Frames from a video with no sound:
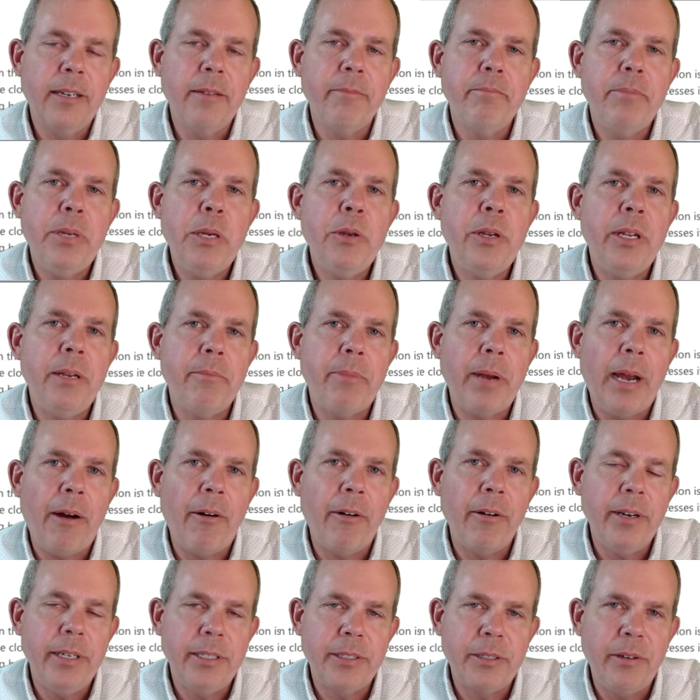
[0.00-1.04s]
computing
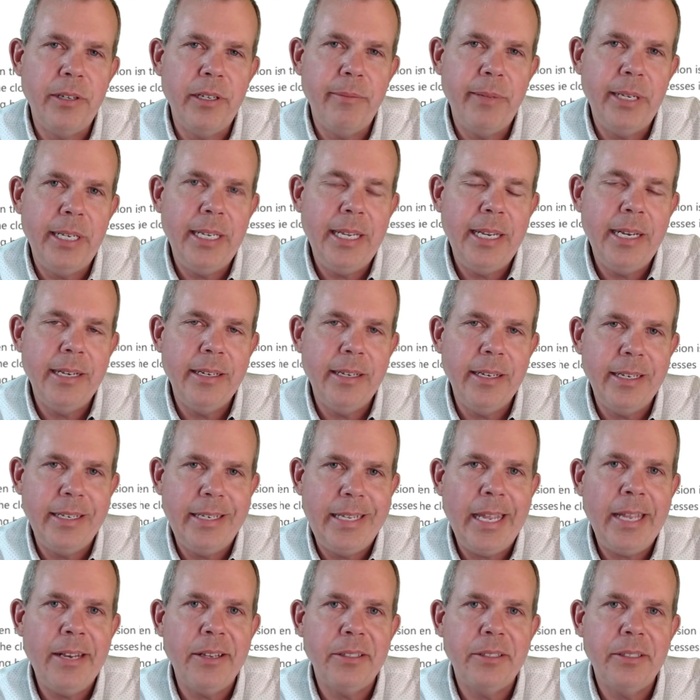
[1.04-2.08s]
power is going to be needed in
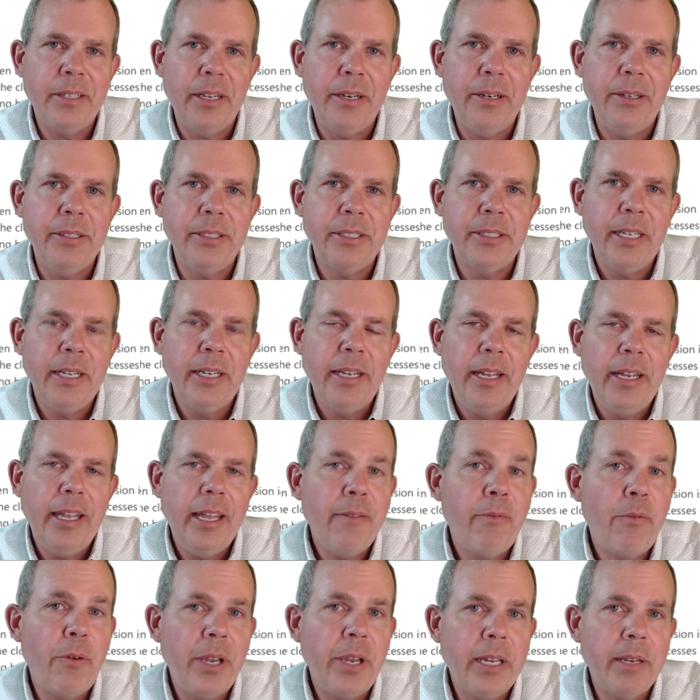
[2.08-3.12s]
data centers
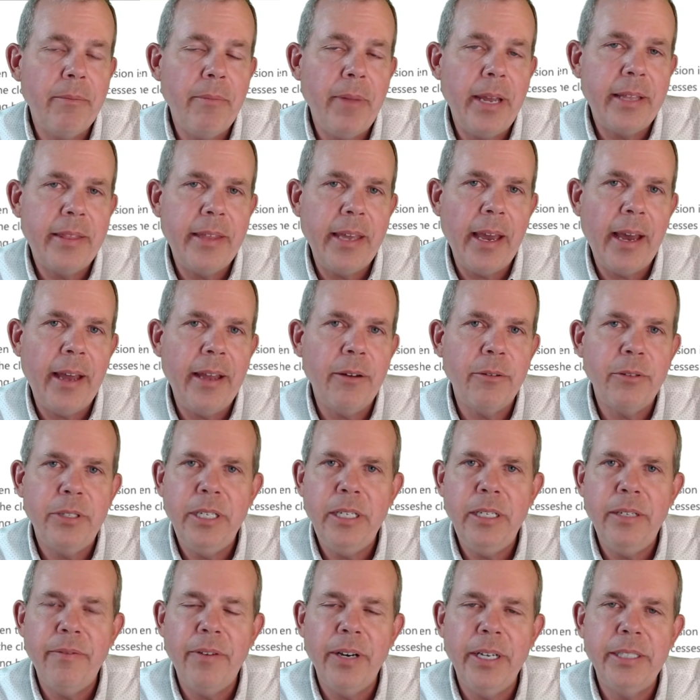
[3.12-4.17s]
if we can make the
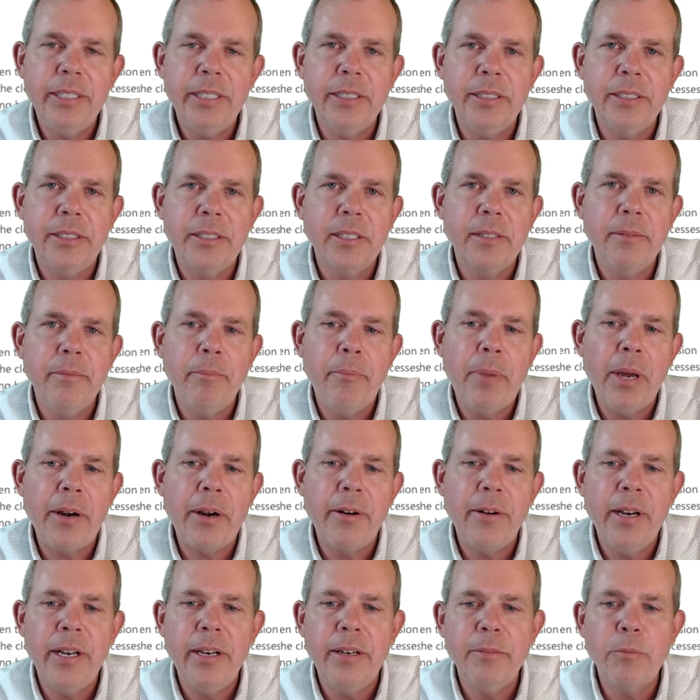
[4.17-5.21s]
IoT devices
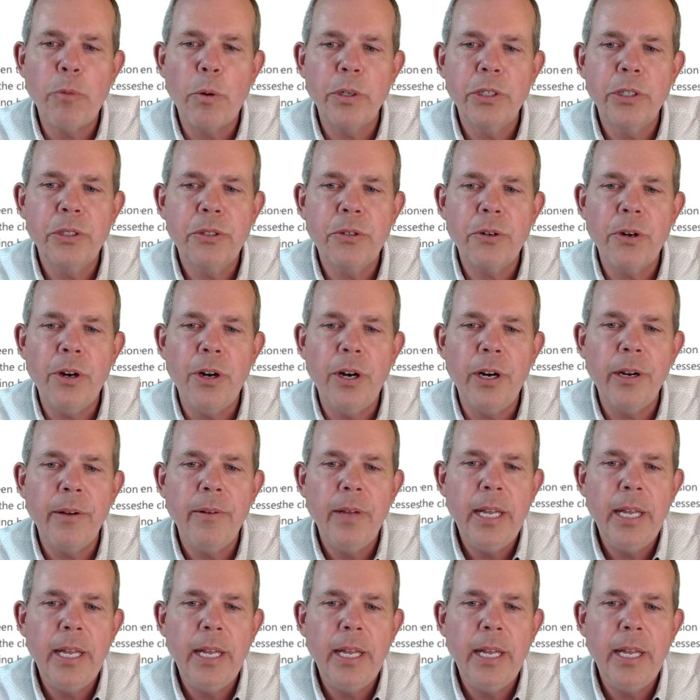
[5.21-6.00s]
better and more strong.